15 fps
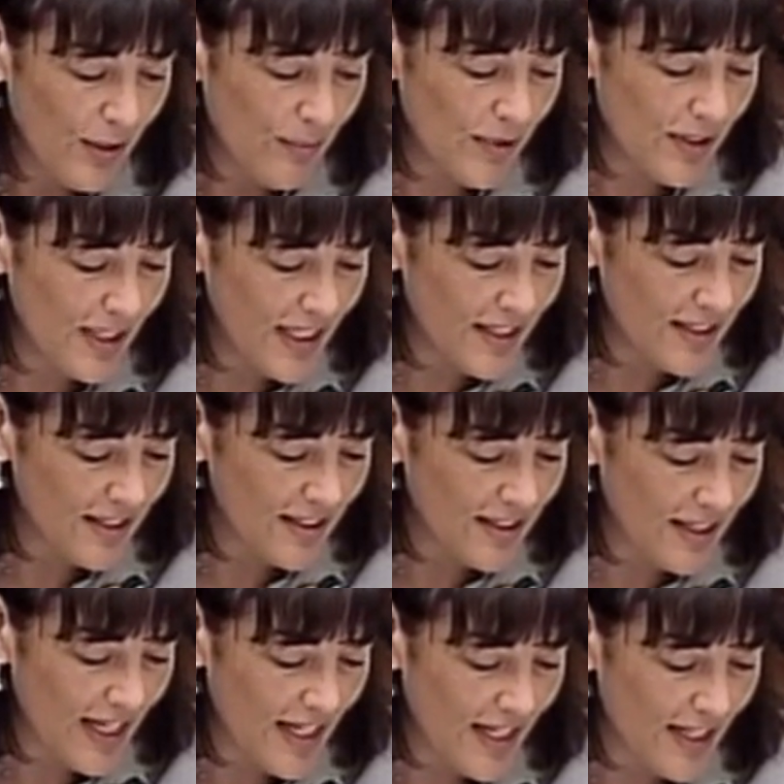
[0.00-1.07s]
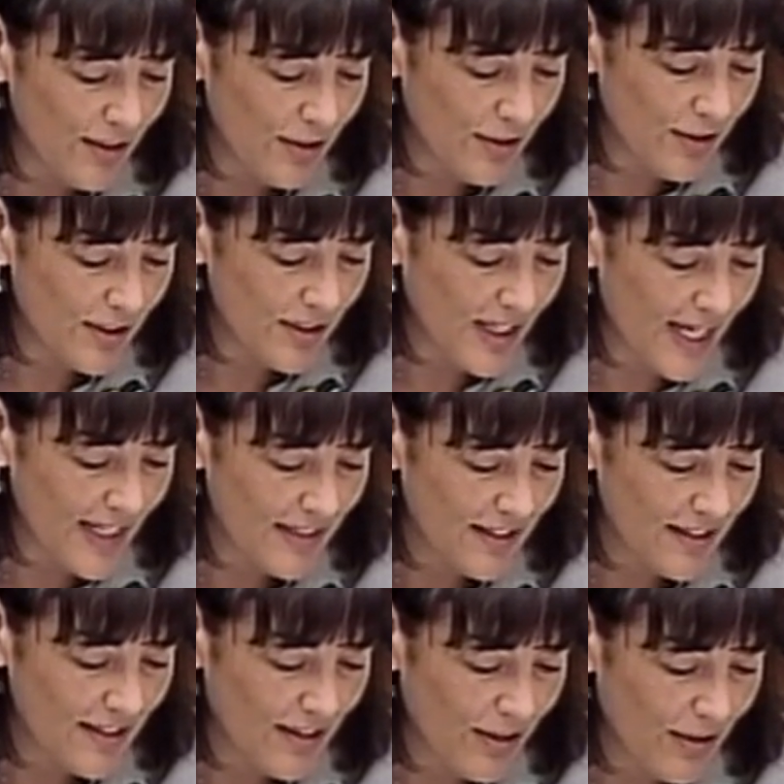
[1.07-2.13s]
will lead to state and local
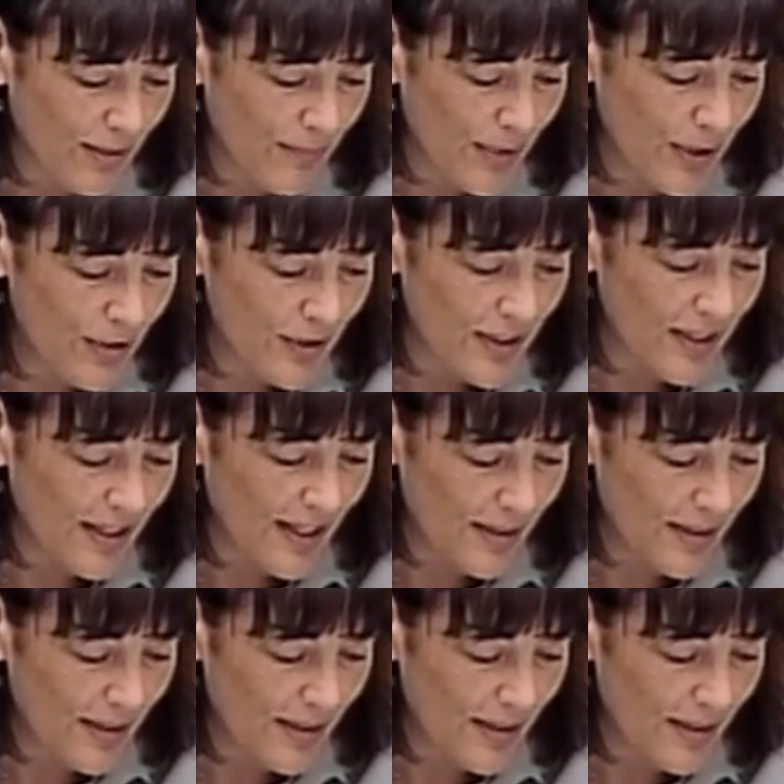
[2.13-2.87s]
taxes that are imposed in